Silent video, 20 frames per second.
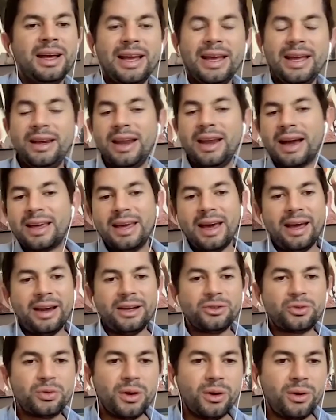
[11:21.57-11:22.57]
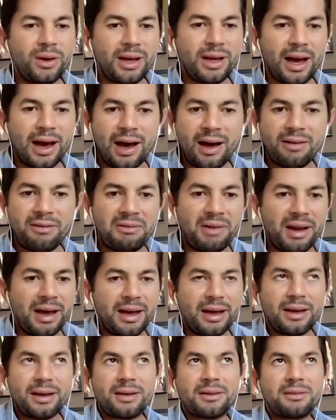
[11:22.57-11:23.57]
In Aquiares, we only have
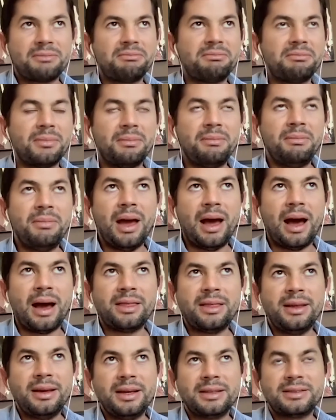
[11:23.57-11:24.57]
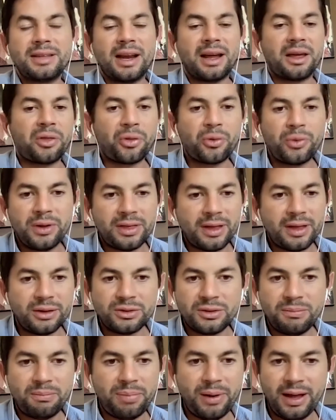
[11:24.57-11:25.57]
I think it's
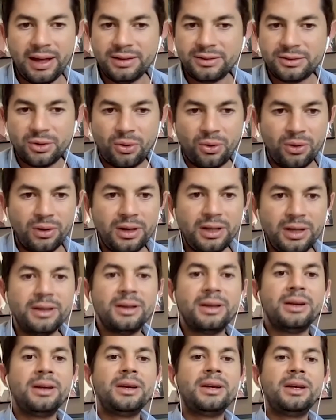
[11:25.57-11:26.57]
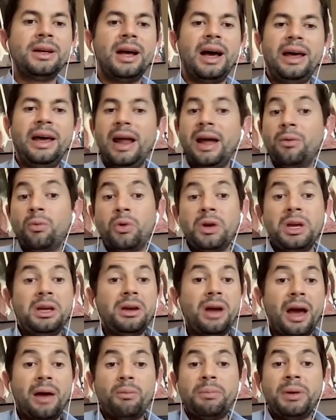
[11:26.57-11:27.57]
3,000 plants only.
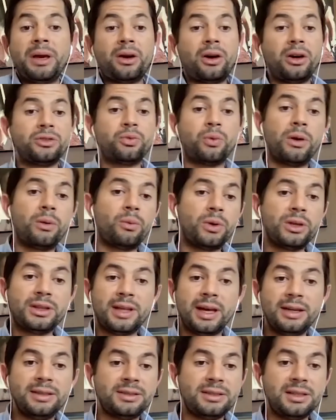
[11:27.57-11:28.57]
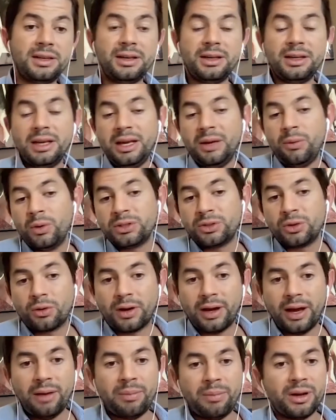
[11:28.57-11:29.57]
And because when we tasted it, it was
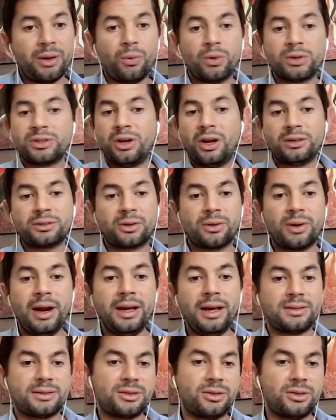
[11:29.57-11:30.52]
okay, but it was not great.